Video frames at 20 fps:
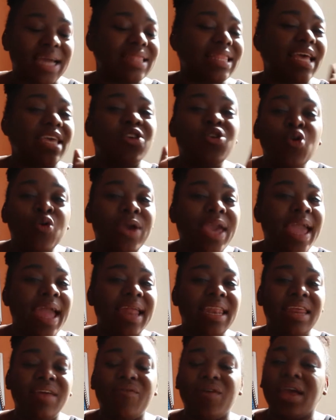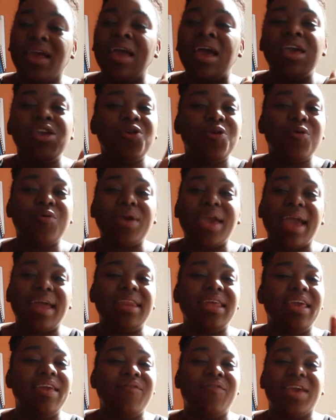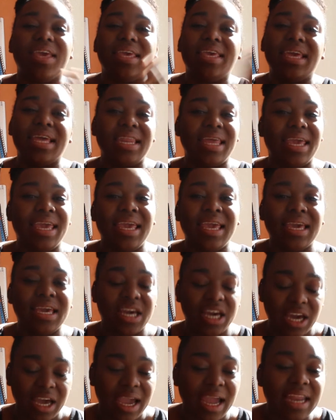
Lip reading: Like you can't even get it in good.